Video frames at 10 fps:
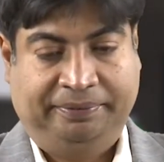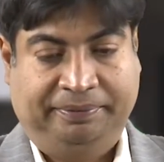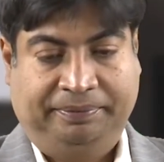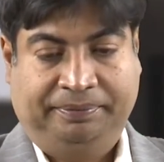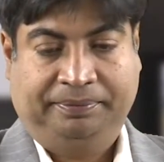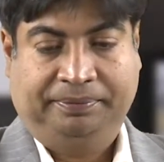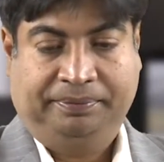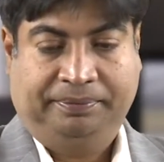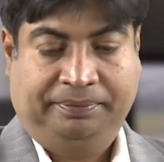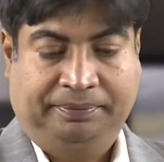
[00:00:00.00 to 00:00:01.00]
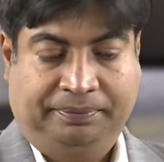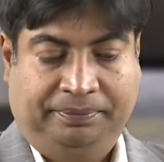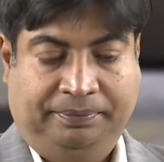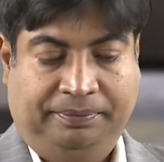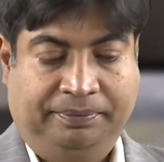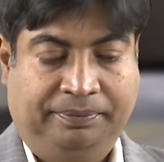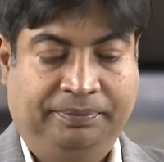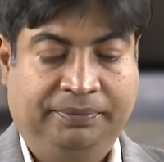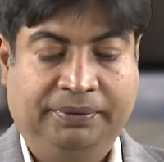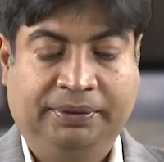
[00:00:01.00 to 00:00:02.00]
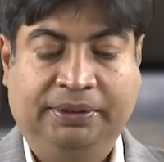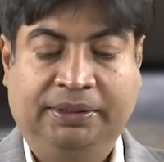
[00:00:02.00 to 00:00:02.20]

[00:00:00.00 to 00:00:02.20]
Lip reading: No one is speaking in this clip.